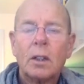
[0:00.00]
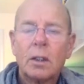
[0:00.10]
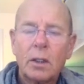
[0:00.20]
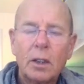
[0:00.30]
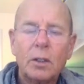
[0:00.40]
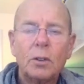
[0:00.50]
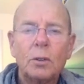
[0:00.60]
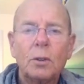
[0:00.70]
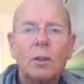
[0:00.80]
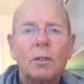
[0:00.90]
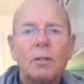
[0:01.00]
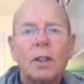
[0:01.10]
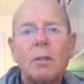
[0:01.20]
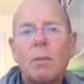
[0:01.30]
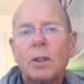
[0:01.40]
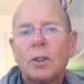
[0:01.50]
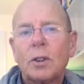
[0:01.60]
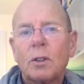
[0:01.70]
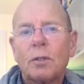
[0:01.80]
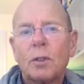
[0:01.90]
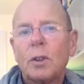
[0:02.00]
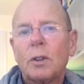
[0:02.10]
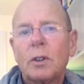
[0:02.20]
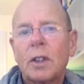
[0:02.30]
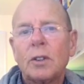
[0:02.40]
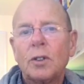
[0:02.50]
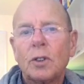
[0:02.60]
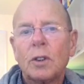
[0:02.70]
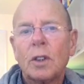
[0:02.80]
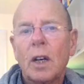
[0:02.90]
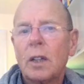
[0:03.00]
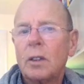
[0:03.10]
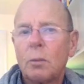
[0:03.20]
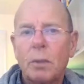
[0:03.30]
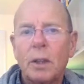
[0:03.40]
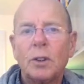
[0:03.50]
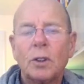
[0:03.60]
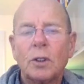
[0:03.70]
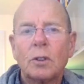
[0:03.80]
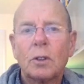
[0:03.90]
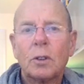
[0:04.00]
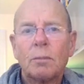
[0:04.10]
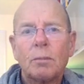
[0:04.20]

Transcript: Thank you very much for your attention and your patience.